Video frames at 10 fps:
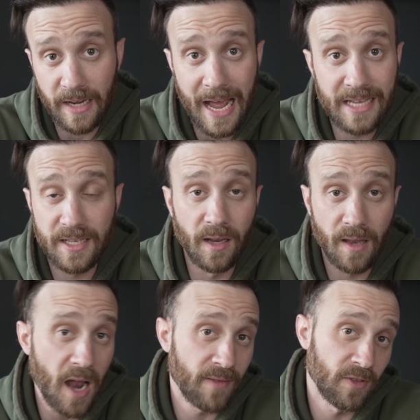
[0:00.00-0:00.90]
has a
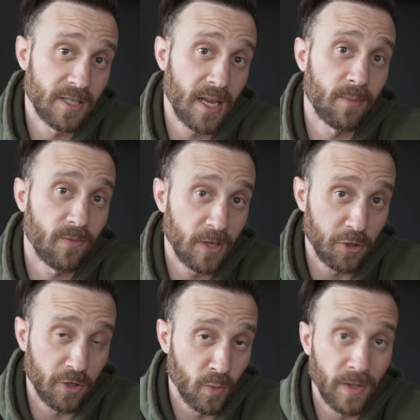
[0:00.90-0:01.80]
lot of the same
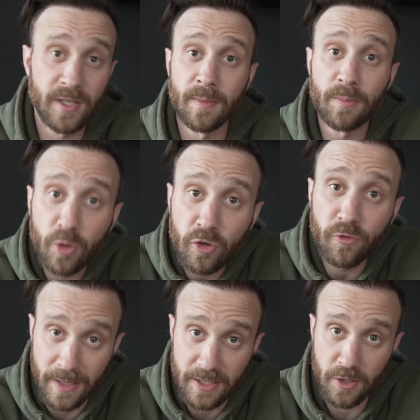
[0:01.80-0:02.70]
features with some
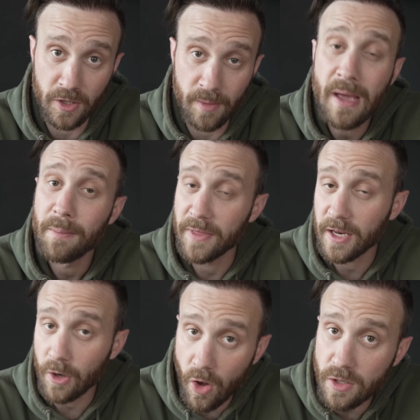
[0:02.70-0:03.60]
improvements to them, but
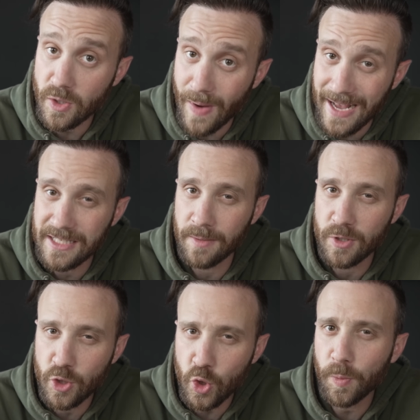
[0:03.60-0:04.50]
then it also adds some
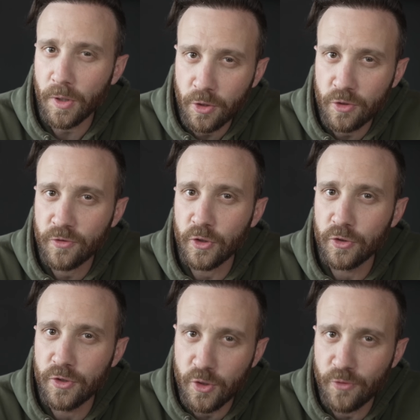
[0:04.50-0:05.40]
super useful
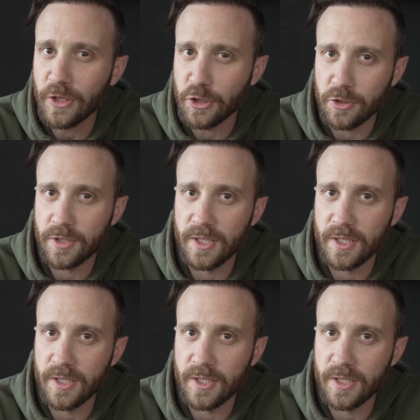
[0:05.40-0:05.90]
new features